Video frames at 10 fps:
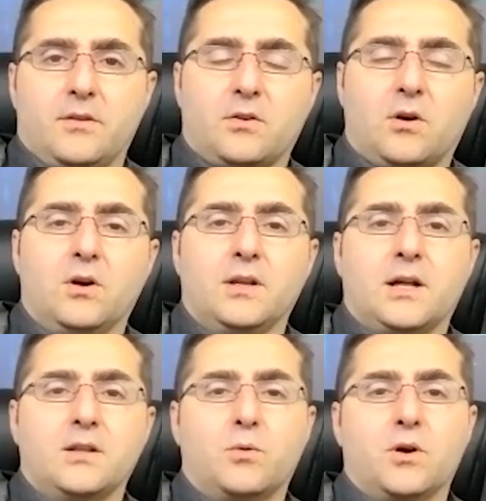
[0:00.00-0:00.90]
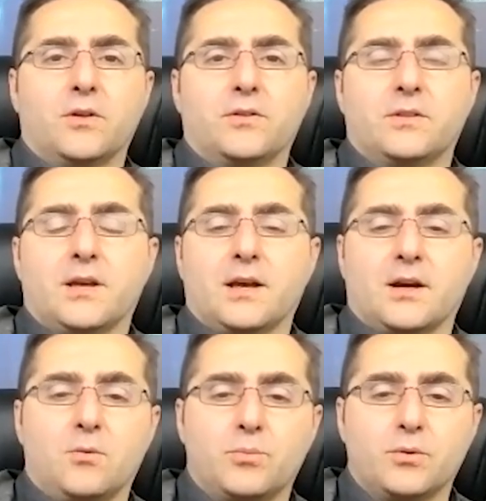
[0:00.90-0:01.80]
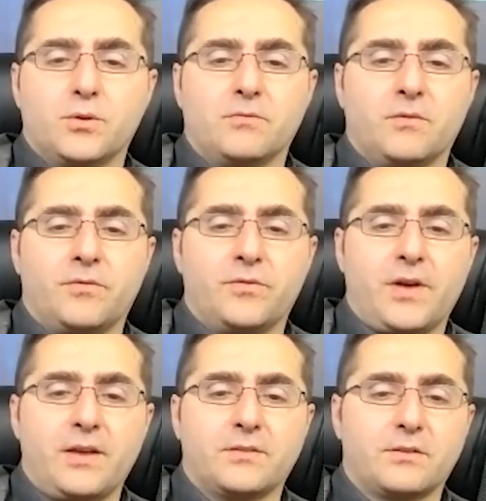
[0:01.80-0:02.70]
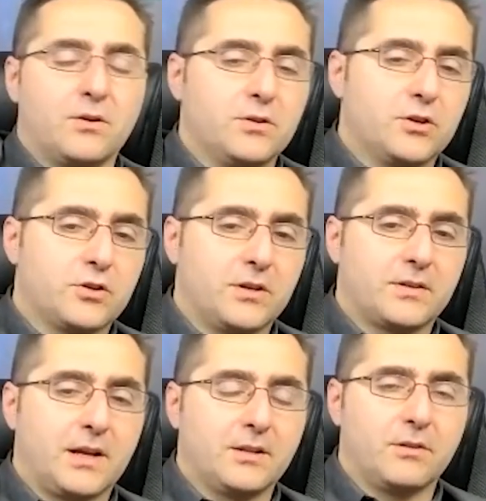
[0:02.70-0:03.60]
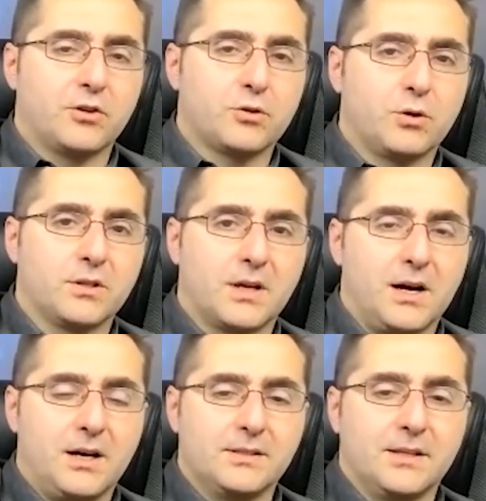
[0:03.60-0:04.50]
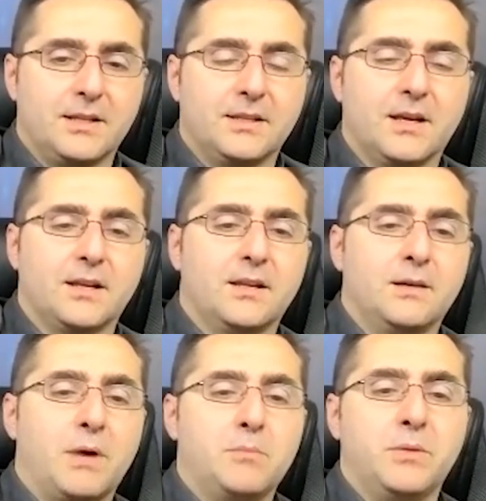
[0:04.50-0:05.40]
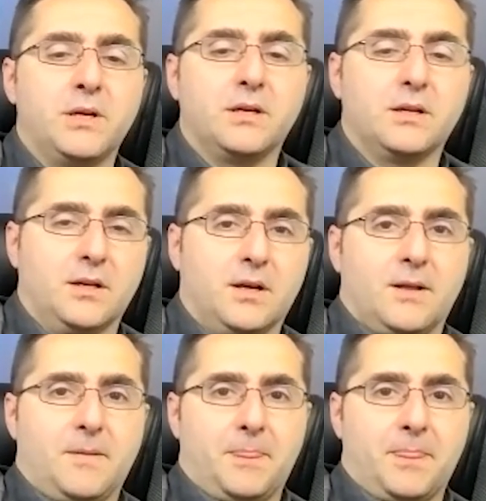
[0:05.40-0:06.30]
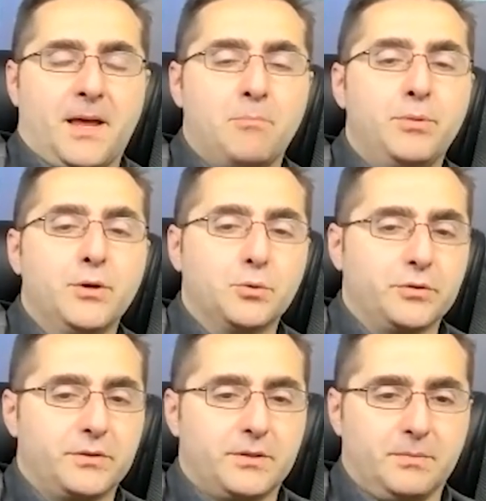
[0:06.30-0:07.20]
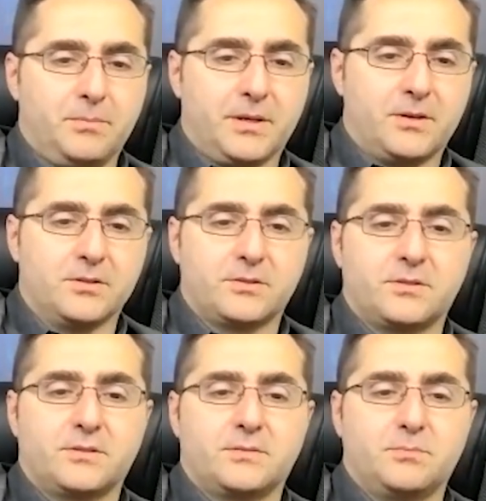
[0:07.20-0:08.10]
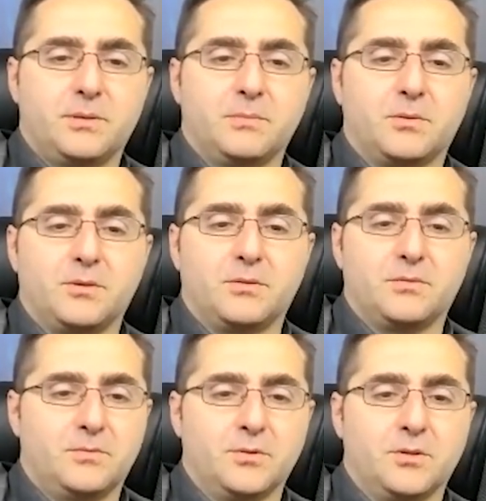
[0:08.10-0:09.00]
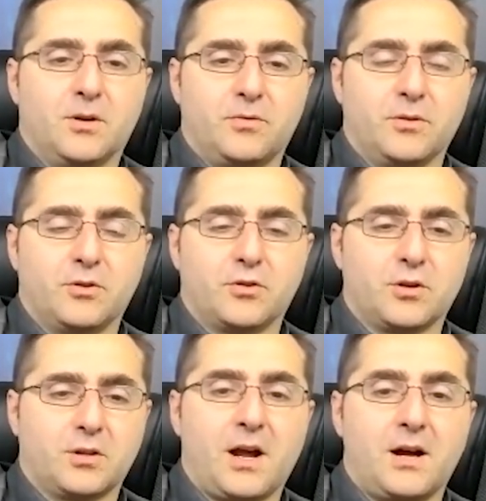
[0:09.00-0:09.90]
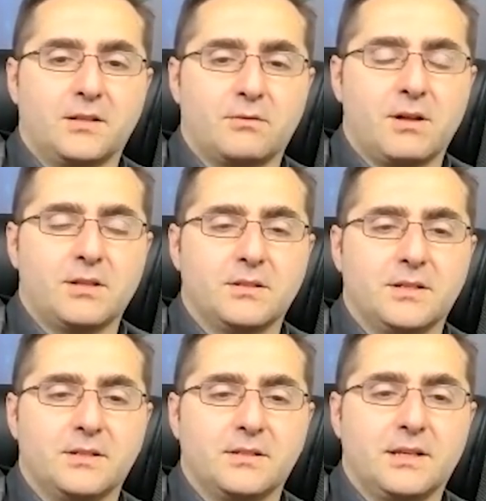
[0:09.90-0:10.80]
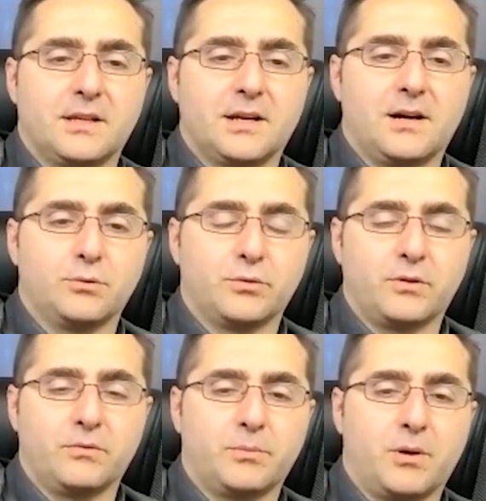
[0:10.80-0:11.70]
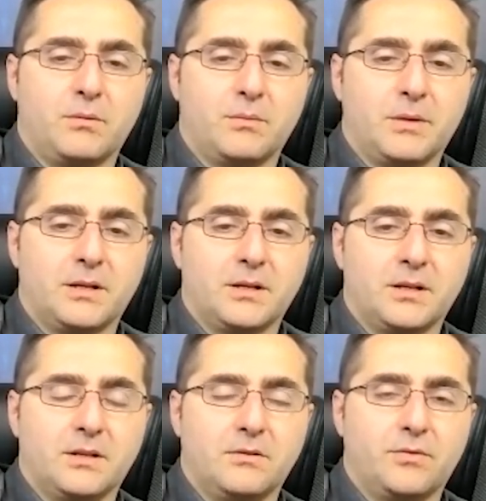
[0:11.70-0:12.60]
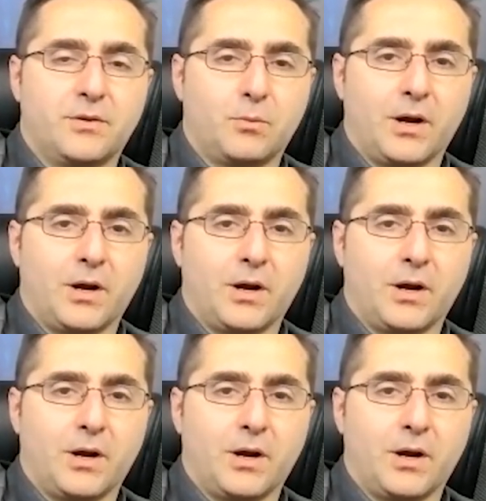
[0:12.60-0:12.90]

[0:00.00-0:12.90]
So, in other words, the computer face recognition is kind of the shortcut, and then it might be abused because people would go for the shortcut rather than thinking how to solve the problem in, in a different